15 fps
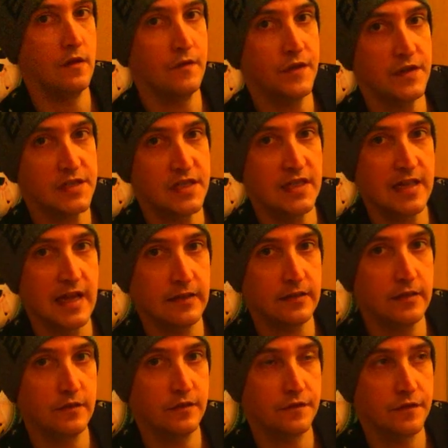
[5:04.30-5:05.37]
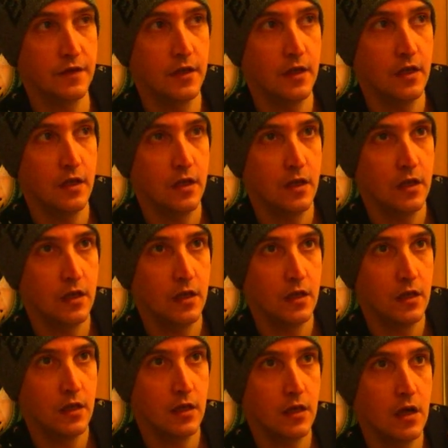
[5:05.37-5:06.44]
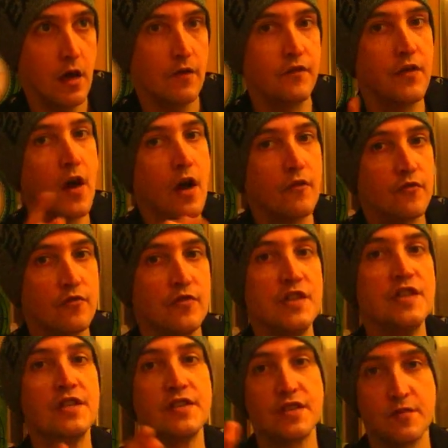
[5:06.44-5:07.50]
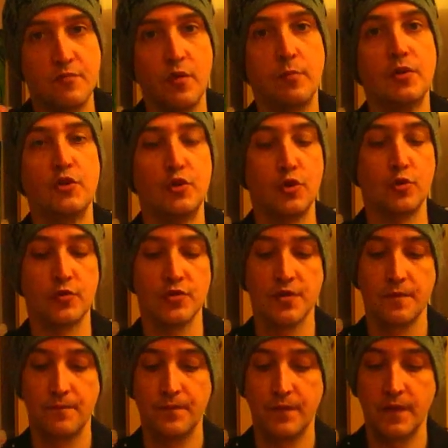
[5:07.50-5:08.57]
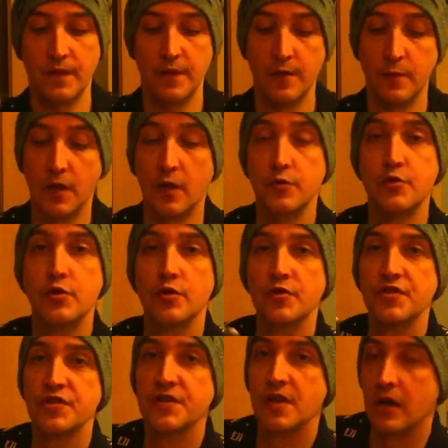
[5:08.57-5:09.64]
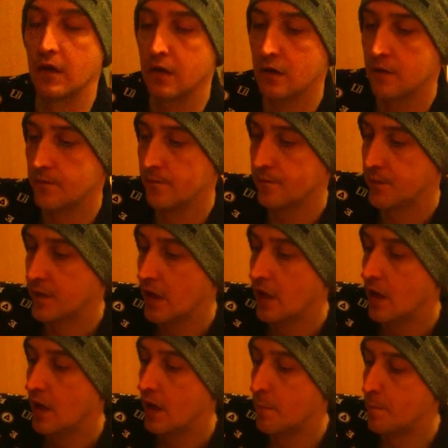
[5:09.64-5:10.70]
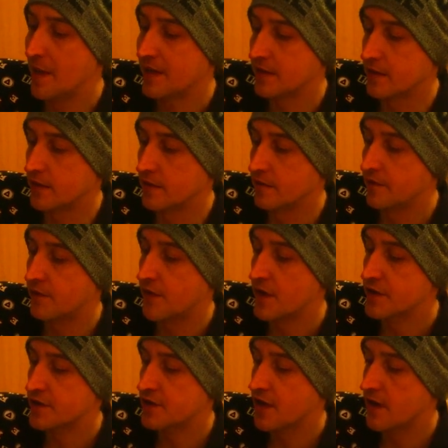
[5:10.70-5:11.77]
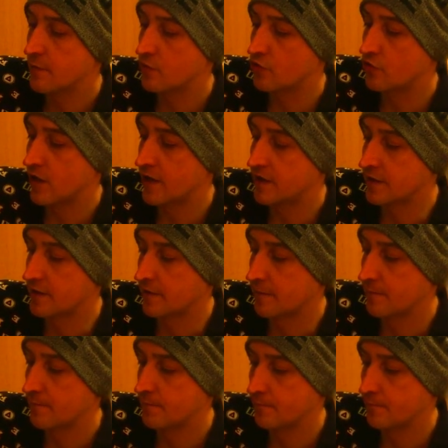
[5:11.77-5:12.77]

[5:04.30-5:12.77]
if it's inactive for other reasons, it's probably chores. There we go, chores suck. Melanie, first time grinding.